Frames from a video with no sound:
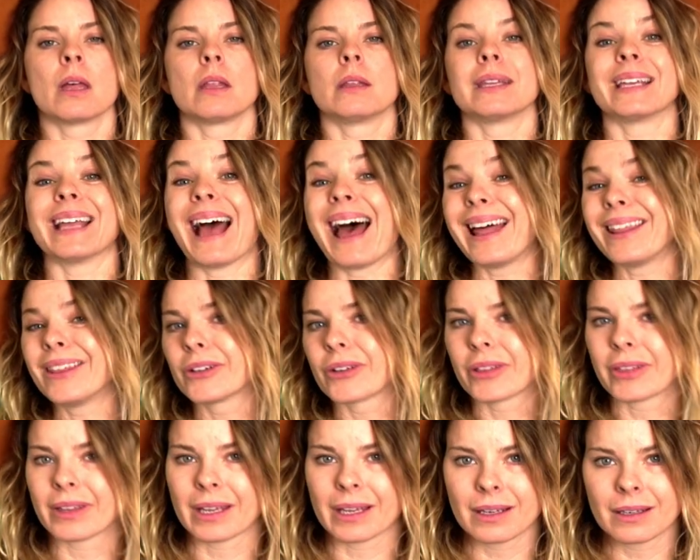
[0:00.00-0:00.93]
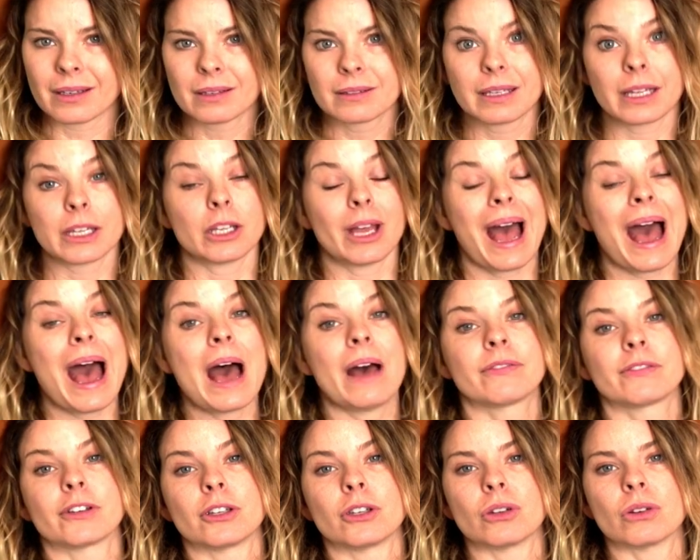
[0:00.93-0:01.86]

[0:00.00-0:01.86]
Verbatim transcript: The other thing that you have to